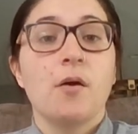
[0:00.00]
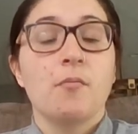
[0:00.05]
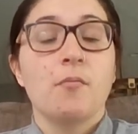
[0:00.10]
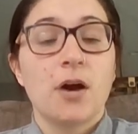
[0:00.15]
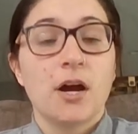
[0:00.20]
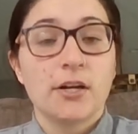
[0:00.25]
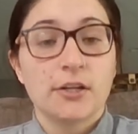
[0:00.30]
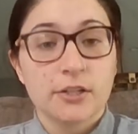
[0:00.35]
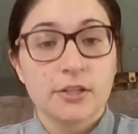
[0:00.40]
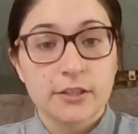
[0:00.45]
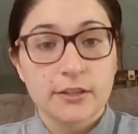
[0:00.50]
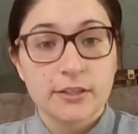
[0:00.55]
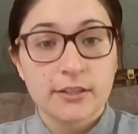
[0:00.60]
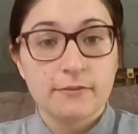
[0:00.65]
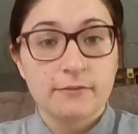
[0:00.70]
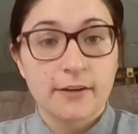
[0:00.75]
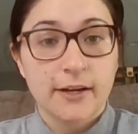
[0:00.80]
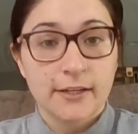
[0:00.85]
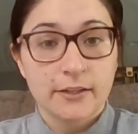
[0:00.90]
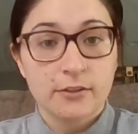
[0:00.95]
monitoring
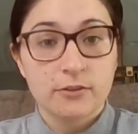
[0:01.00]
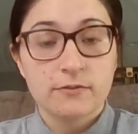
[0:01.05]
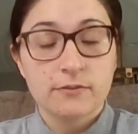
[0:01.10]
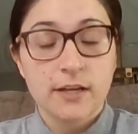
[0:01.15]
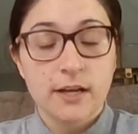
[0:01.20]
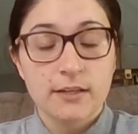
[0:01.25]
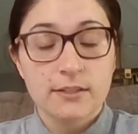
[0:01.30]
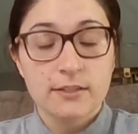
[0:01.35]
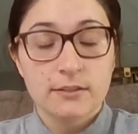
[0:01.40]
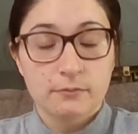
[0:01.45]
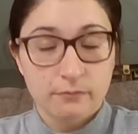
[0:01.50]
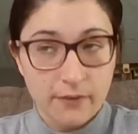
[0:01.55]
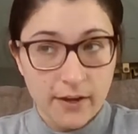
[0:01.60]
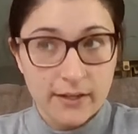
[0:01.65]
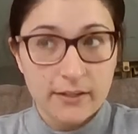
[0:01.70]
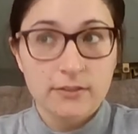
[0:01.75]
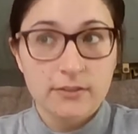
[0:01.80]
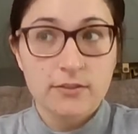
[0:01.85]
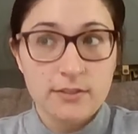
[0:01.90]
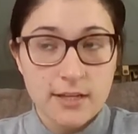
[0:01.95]
their
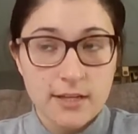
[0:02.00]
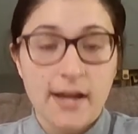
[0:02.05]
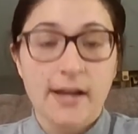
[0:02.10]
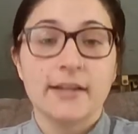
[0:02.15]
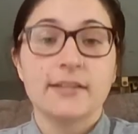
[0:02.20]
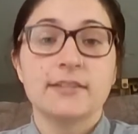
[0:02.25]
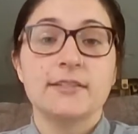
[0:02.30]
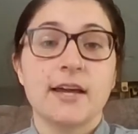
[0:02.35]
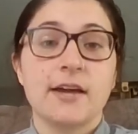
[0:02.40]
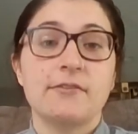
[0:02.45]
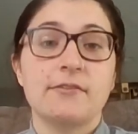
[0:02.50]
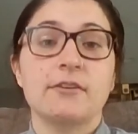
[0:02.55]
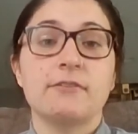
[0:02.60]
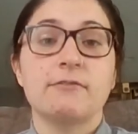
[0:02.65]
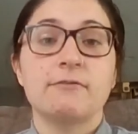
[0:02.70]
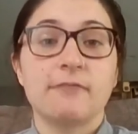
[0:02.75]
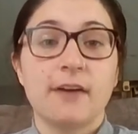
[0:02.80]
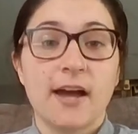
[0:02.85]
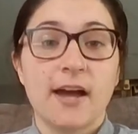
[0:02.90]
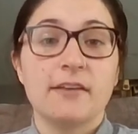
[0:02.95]
vital signs every
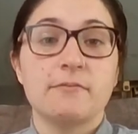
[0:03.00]
5